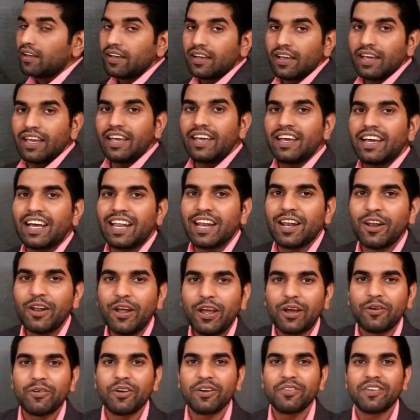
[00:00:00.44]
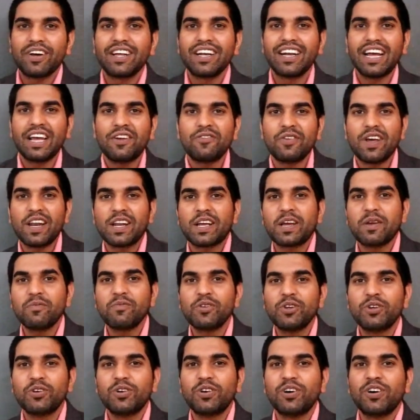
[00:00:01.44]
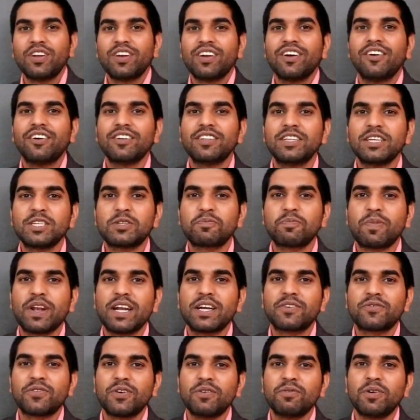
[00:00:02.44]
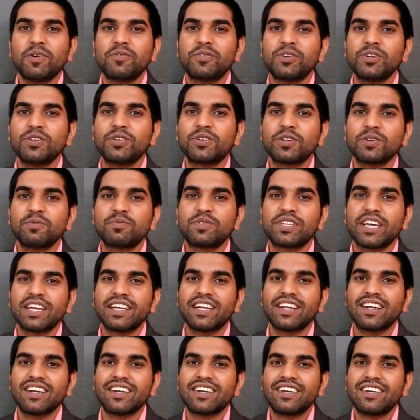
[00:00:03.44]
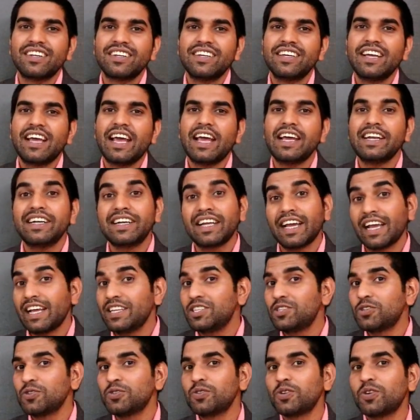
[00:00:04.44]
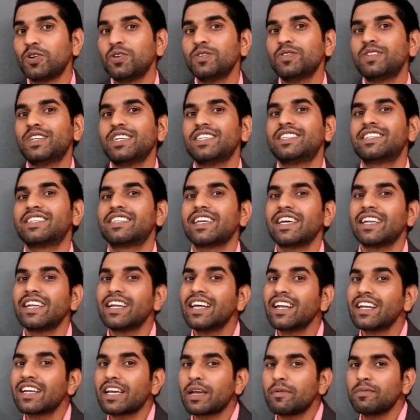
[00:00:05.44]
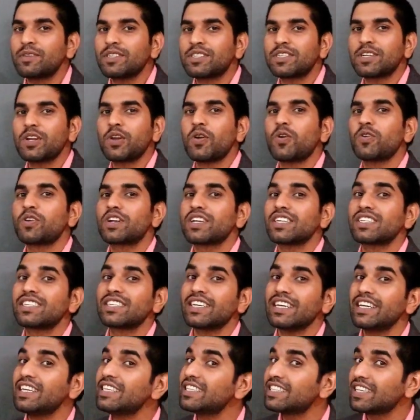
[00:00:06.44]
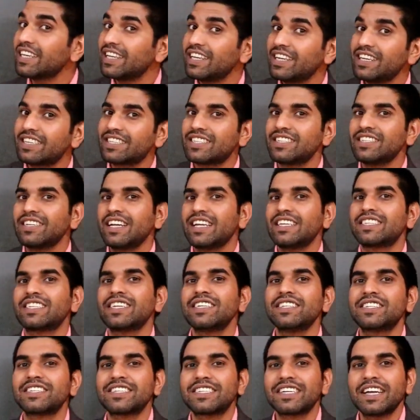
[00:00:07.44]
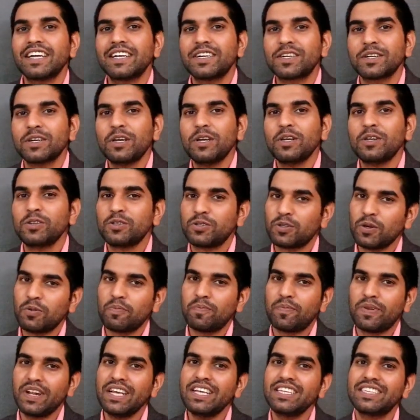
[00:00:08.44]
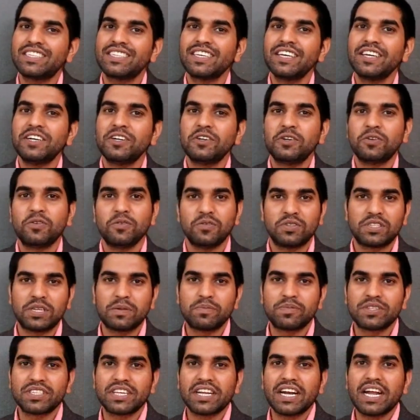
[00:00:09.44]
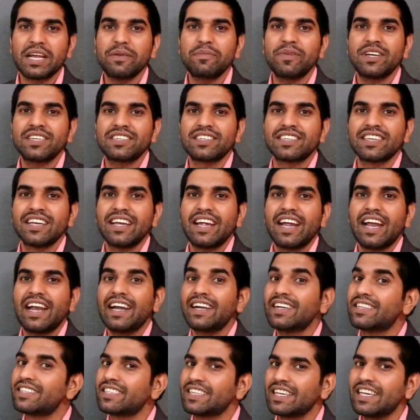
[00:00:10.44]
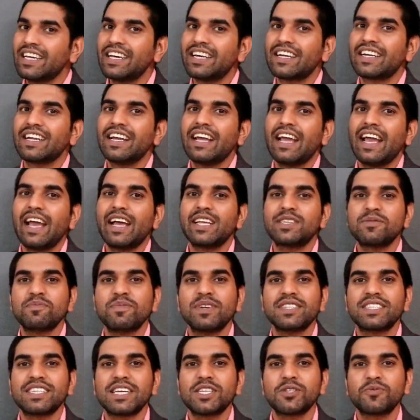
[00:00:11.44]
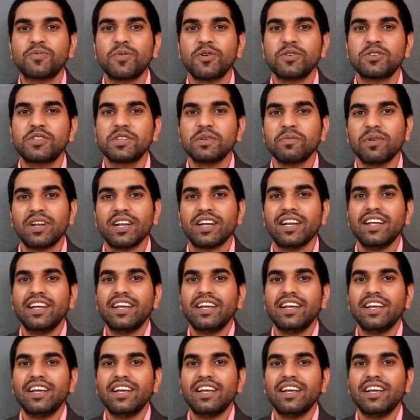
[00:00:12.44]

Hey, hello everyone. I welcome you all on this platform of YouTube channel. And as you know, this channel Chemistry Lotus is in its nascent state. So please do subscribe us and share as much as possible.